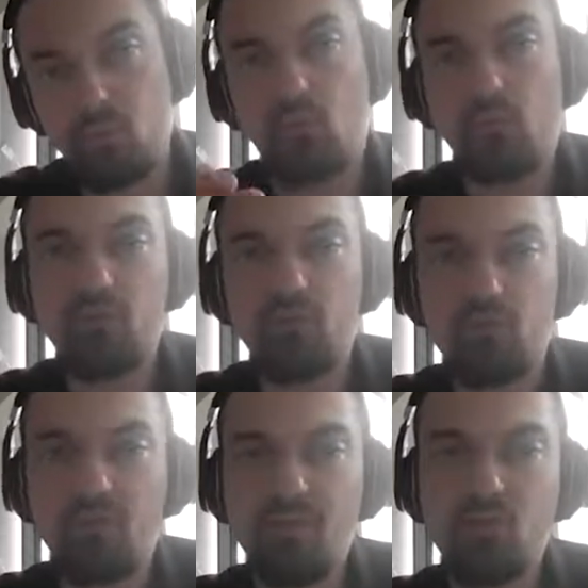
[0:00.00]
solve
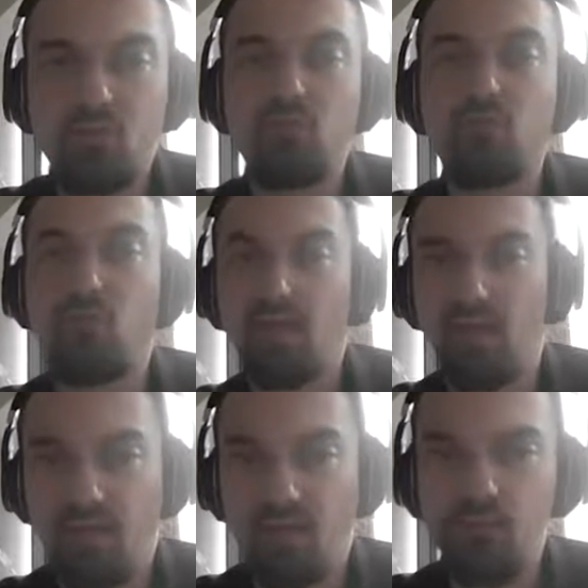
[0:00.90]
this question for
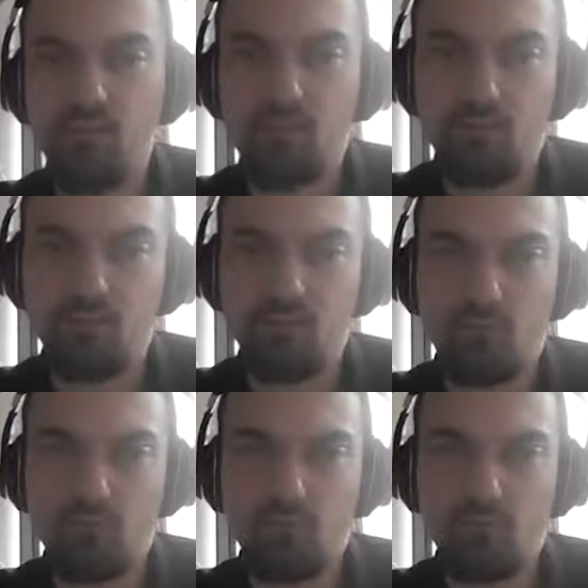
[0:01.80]
an
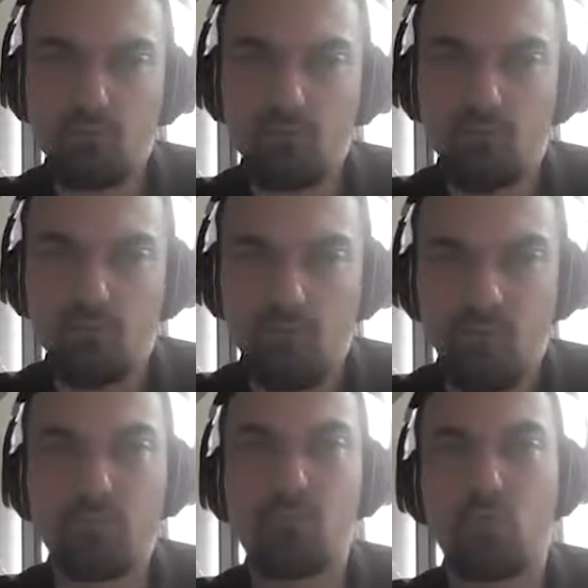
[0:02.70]
unsolved
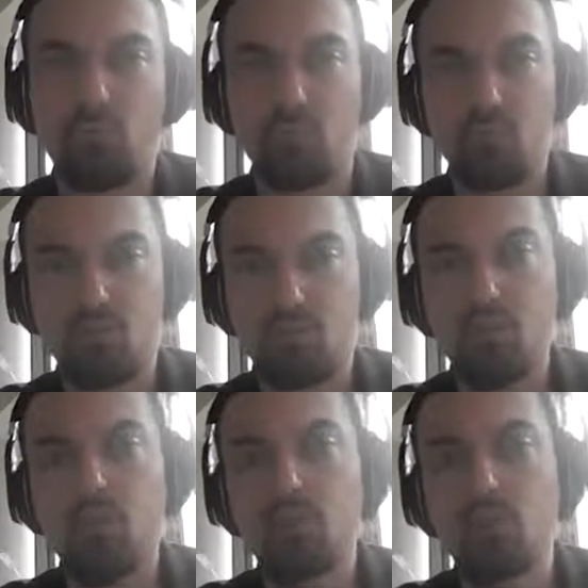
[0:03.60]
problem. So we
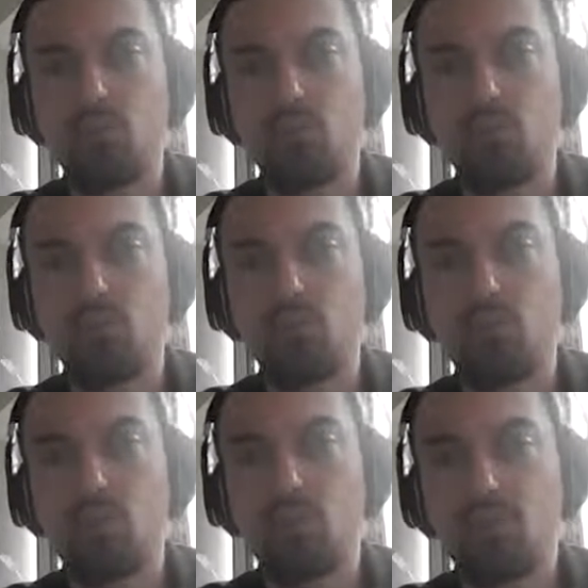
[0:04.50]
wanted to
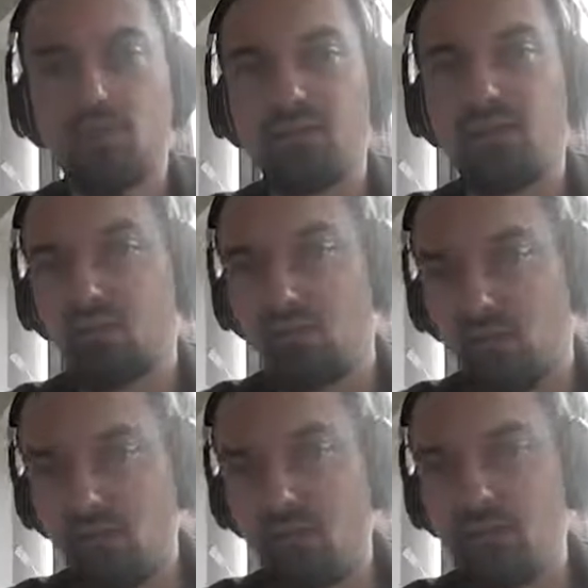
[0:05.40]
get
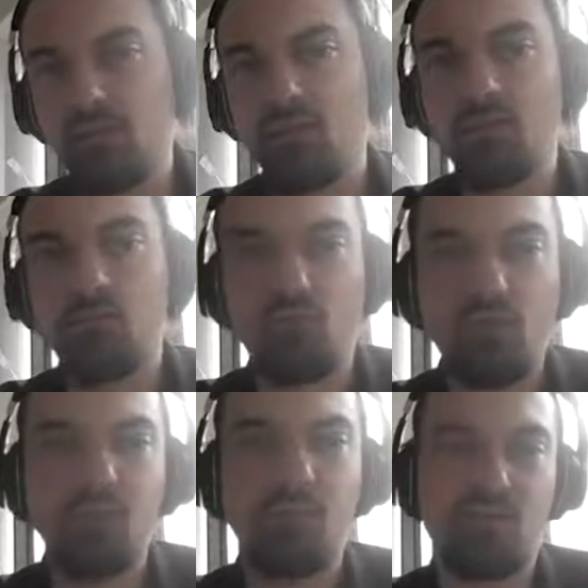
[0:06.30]
heralded
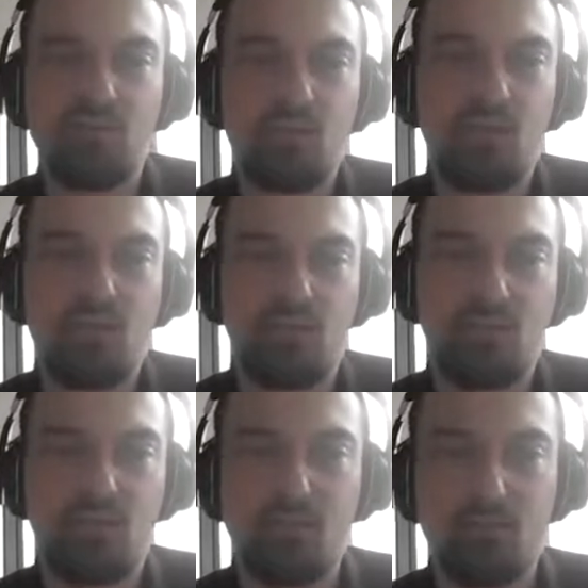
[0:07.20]
three-dimensional
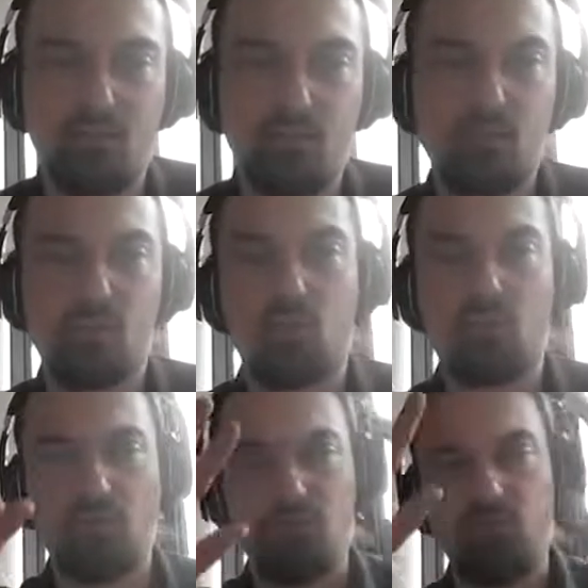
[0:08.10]
entanglement. So
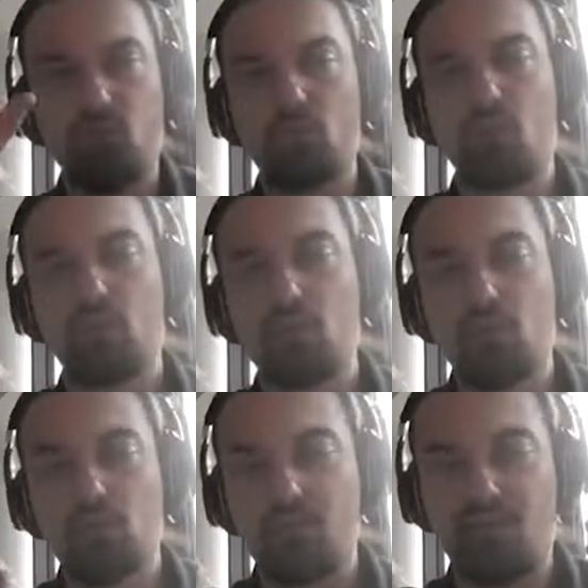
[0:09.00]
when a few
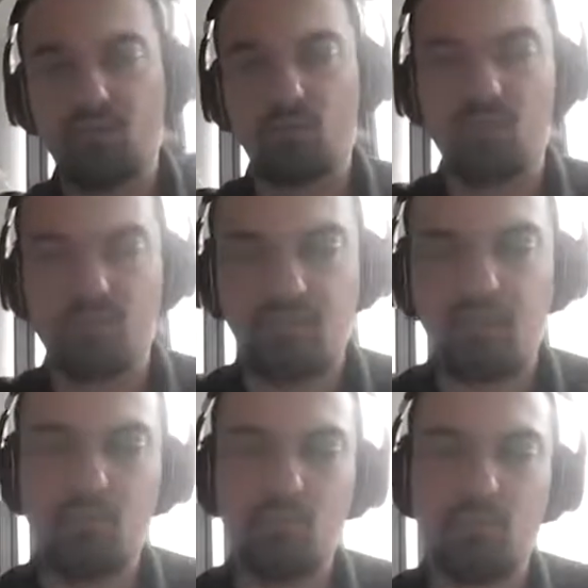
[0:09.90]
detectors
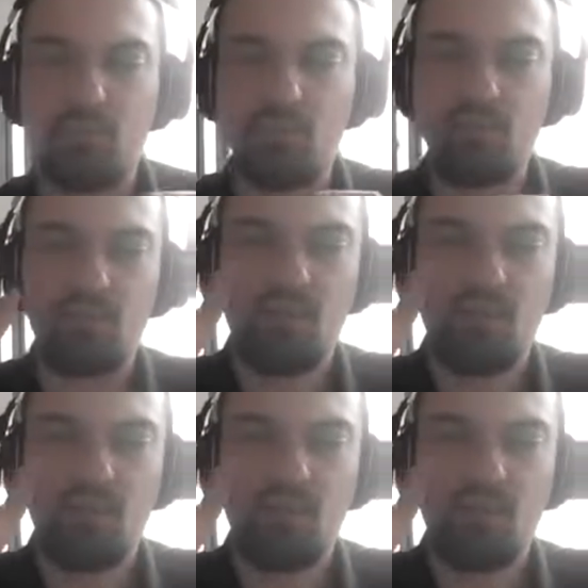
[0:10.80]
click, we are